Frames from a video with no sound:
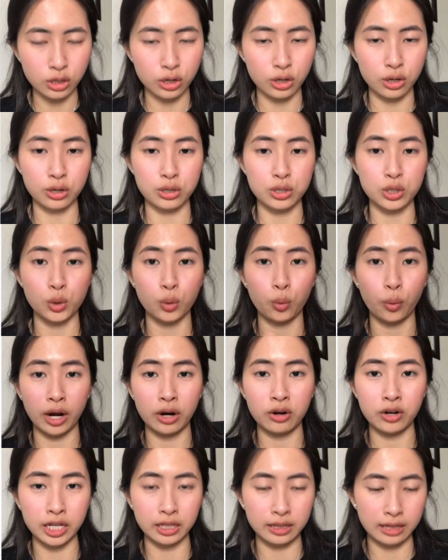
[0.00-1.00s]
you're
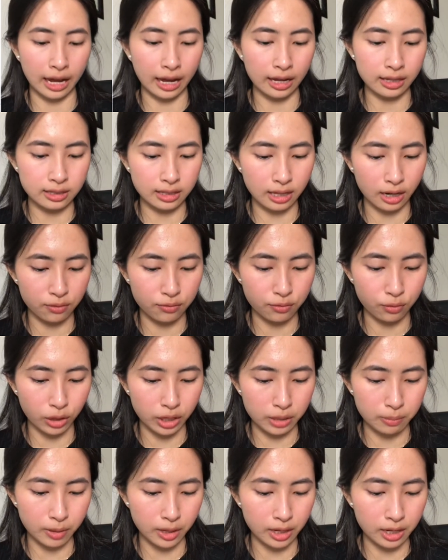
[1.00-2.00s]
squaring that, therefore
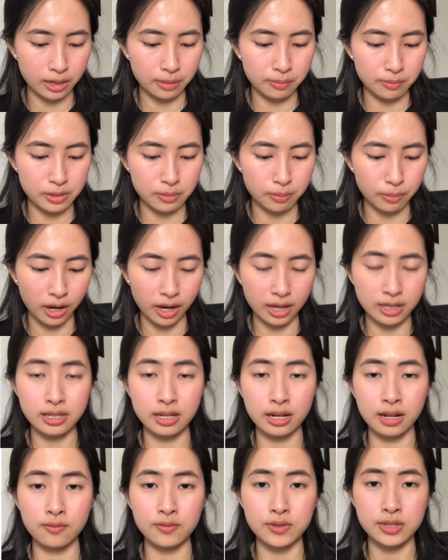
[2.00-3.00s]
it becomes
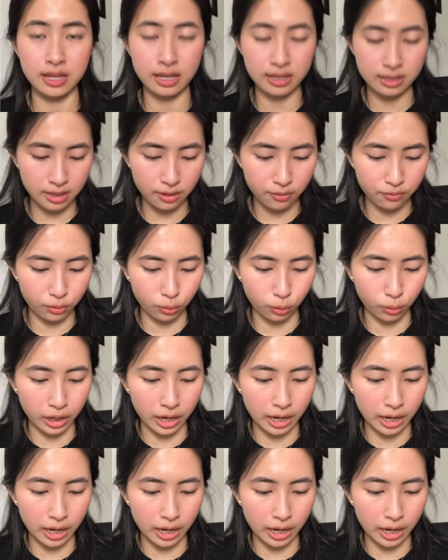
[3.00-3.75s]
positive 64,